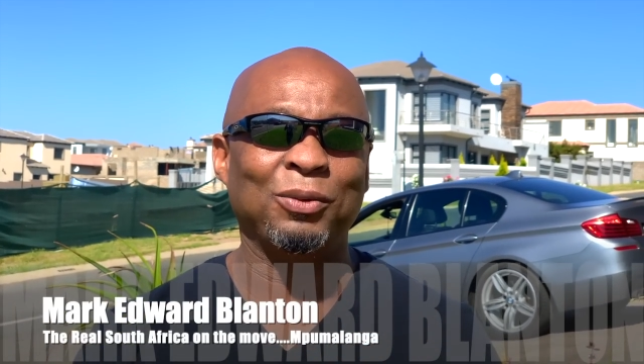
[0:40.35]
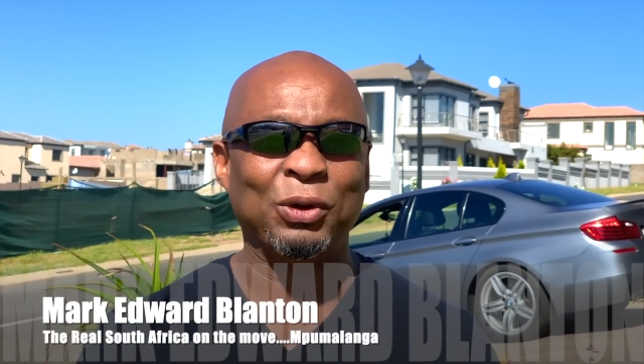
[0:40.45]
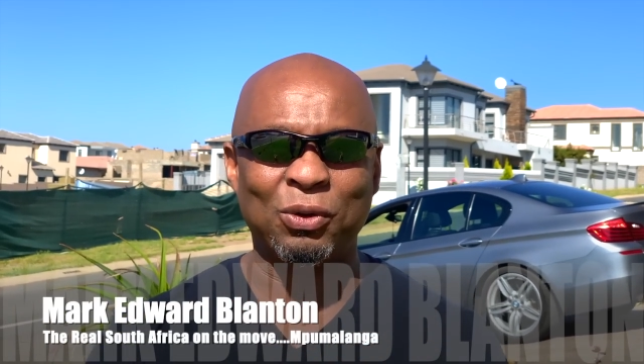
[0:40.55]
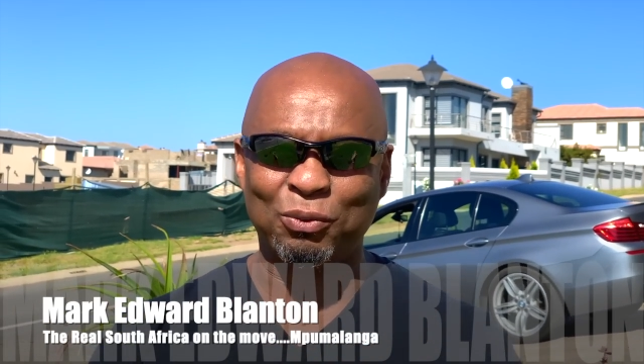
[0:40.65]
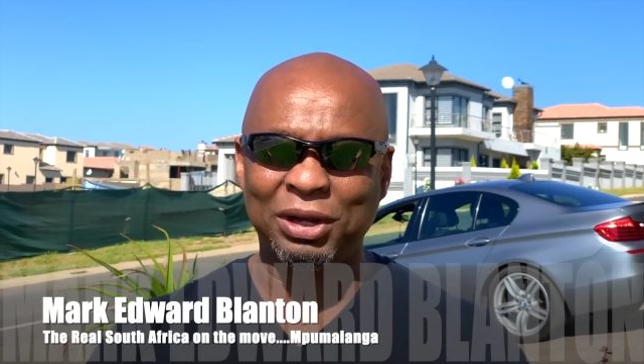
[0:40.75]

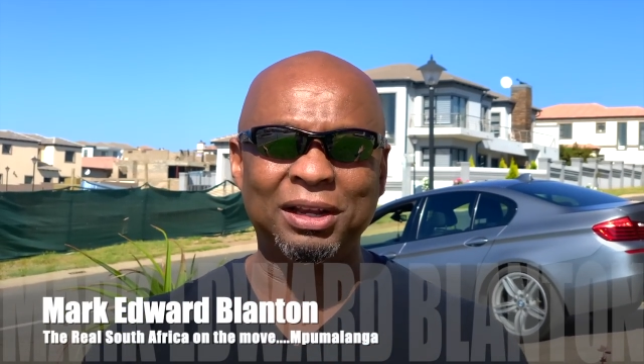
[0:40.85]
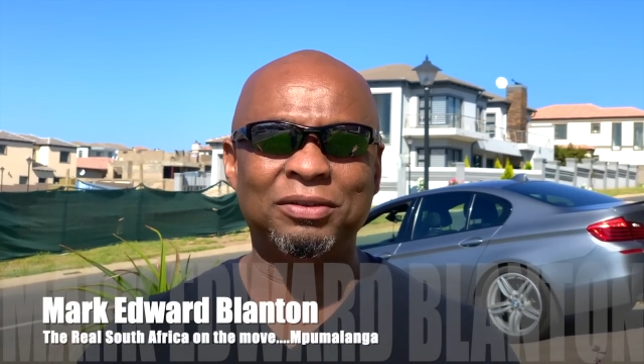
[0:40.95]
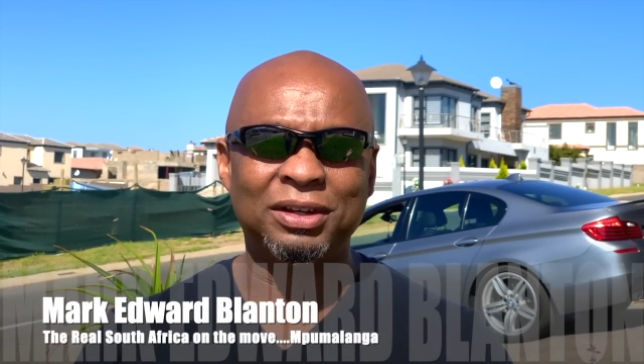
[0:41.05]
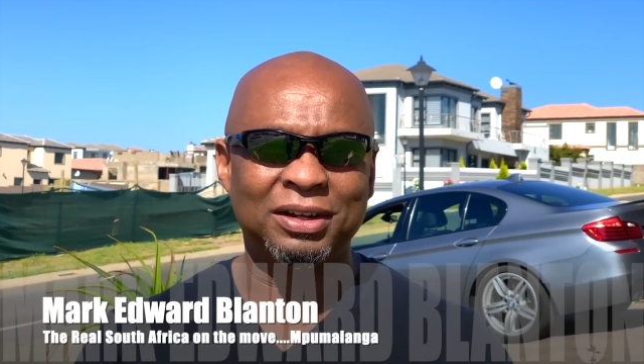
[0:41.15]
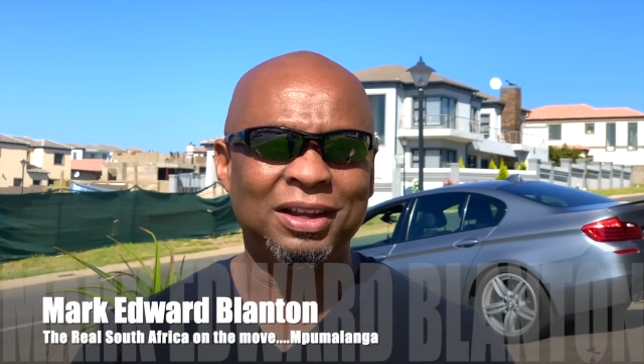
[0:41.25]
We're
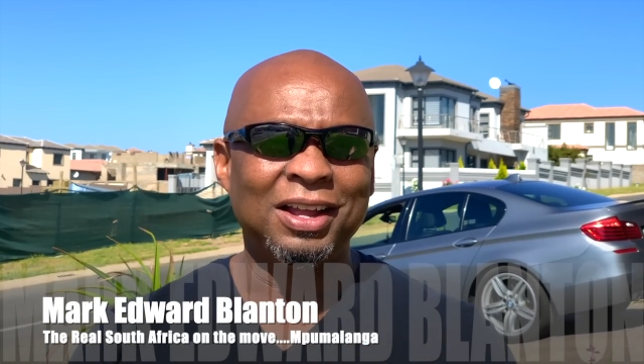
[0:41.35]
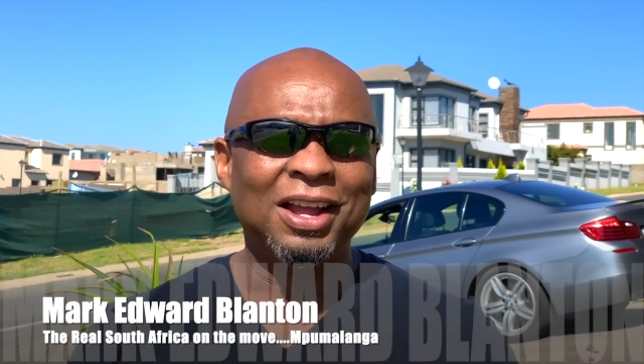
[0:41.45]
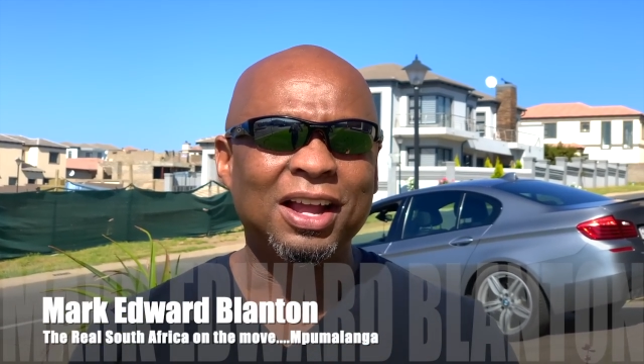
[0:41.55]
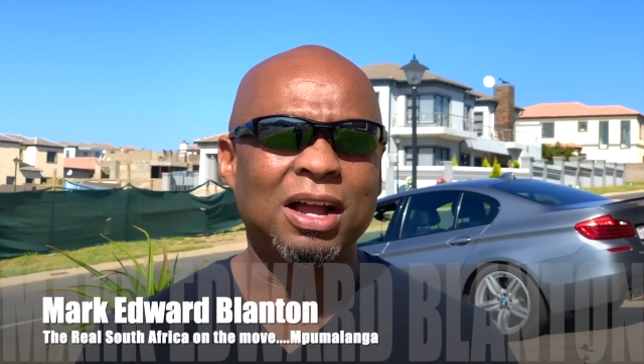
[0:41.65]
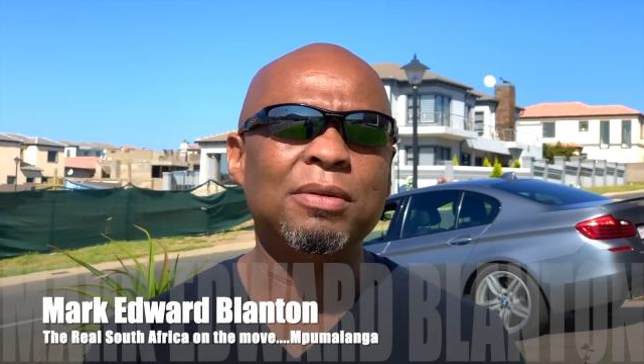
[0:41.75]
leaving the
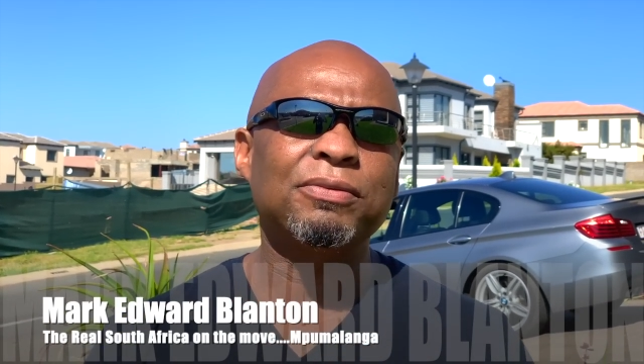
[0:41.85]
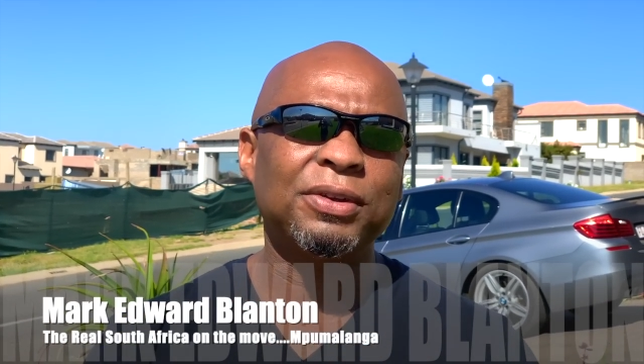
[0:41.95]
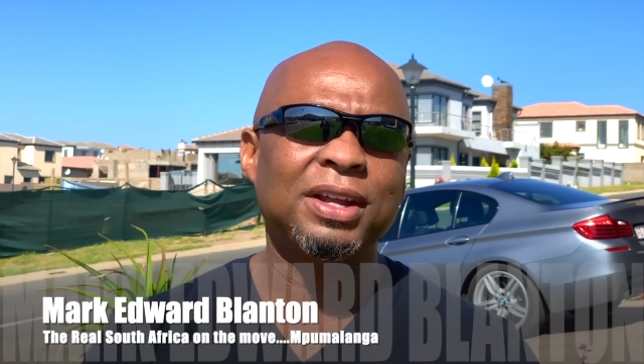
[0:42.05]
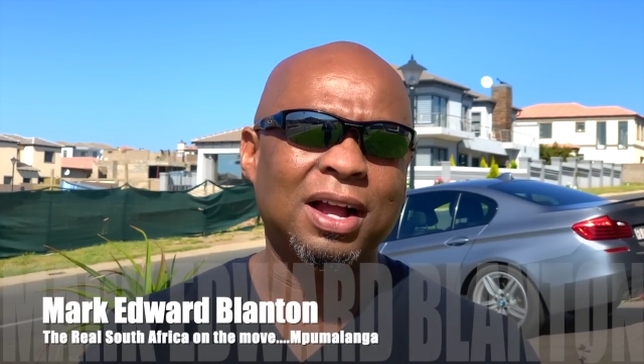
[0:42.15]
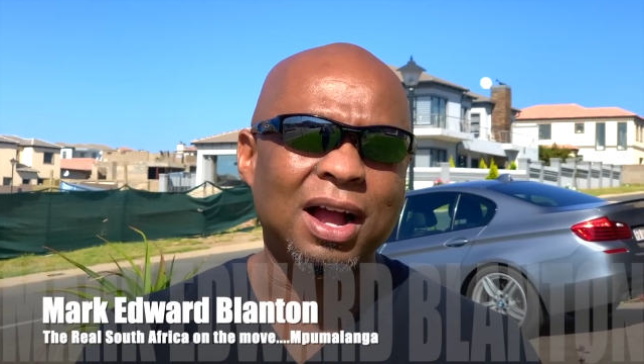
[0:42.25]

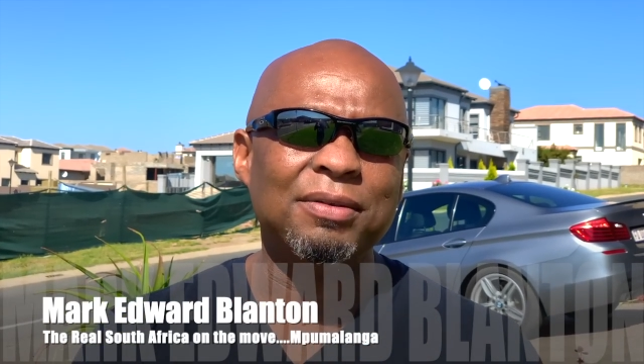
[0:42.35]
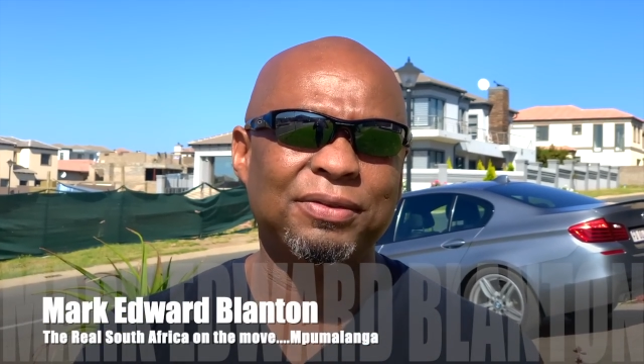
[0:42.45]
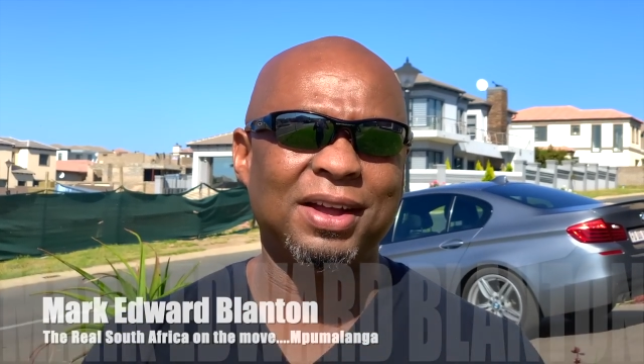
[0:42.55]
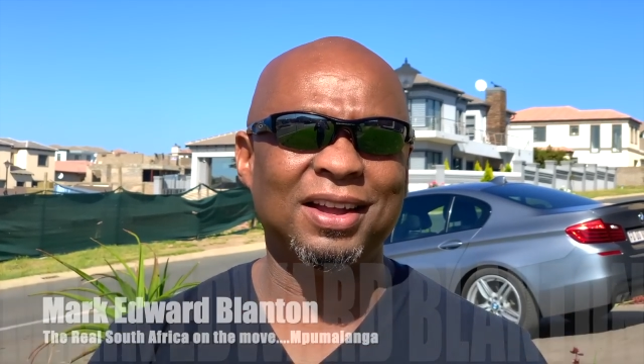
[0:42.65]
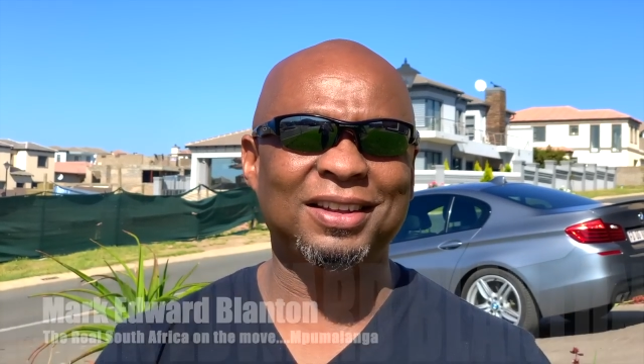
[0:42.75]
comfy
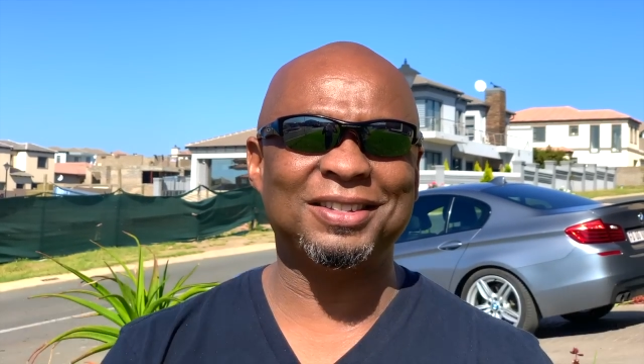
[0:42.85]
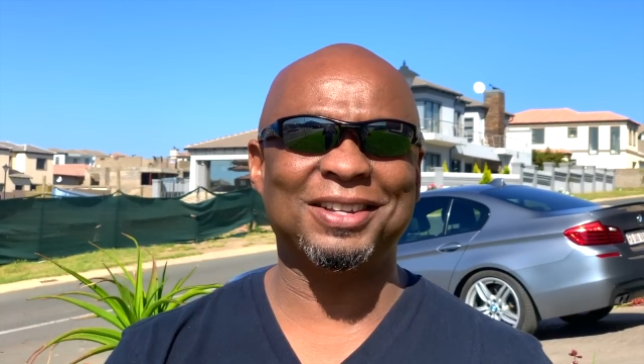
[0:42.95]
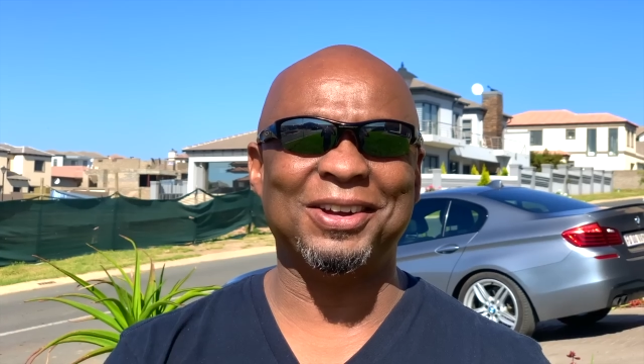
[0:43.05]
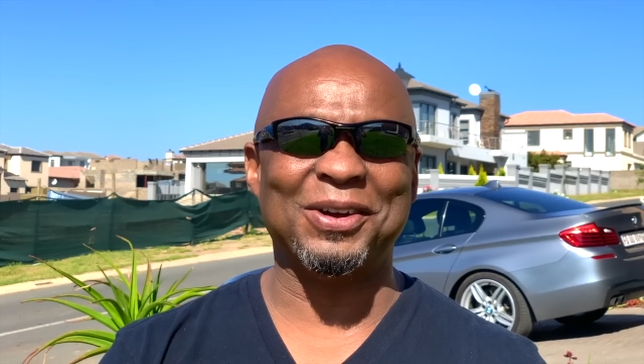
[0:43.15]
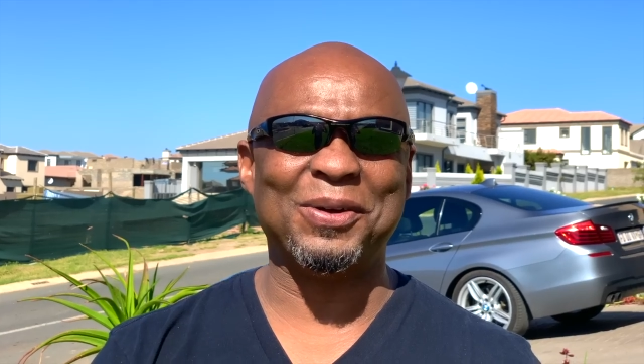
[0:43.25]
confines
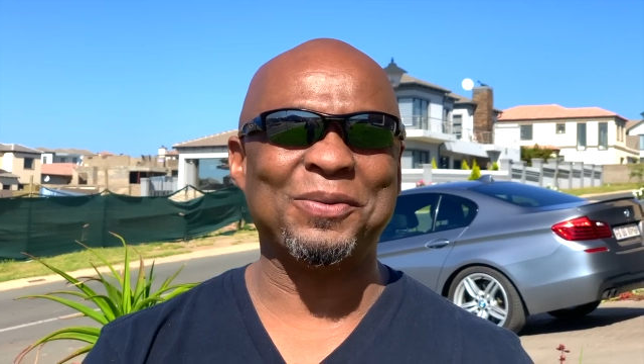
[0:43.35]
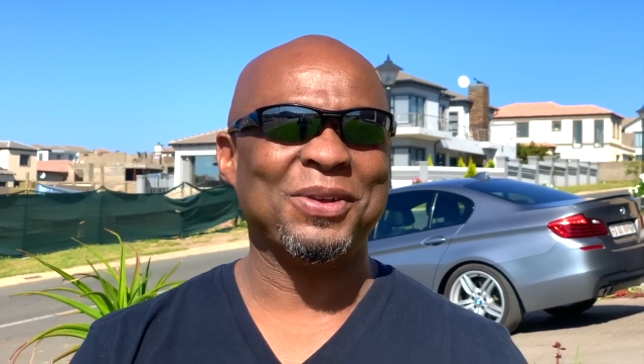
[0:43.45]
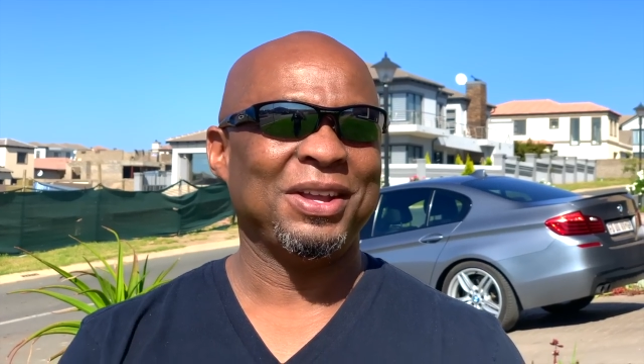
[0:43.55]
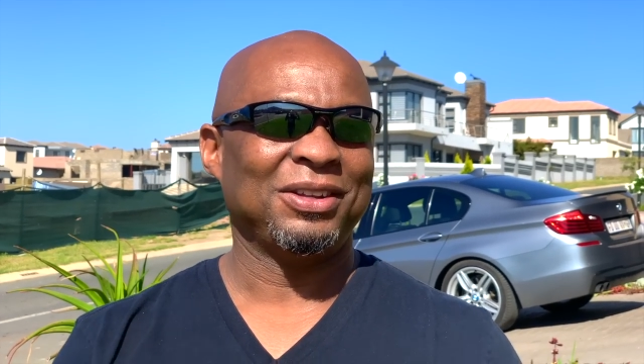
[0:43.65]
of